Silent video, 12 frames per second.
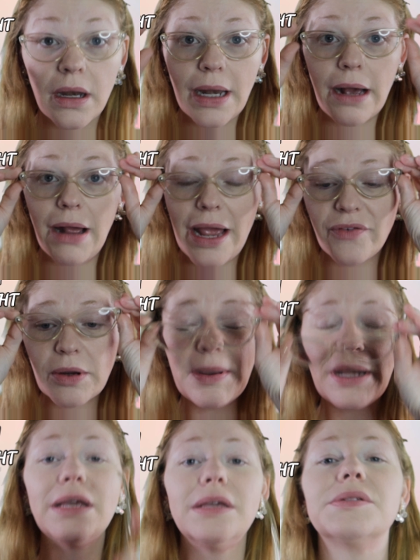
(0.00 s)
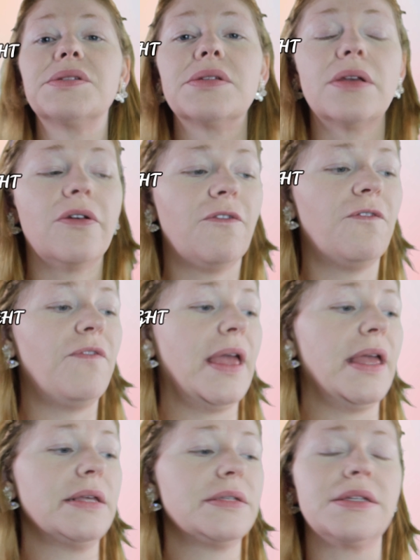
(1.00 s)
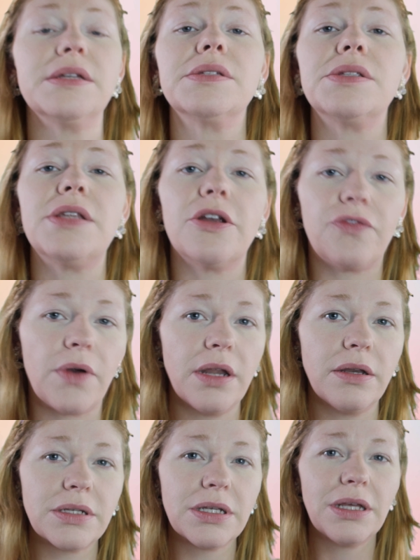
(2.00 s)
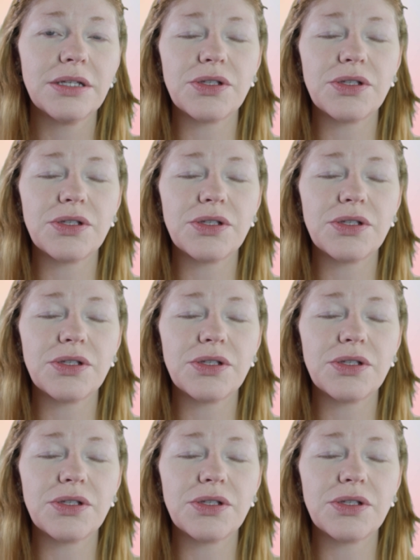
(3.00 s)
Now everybody's face is different,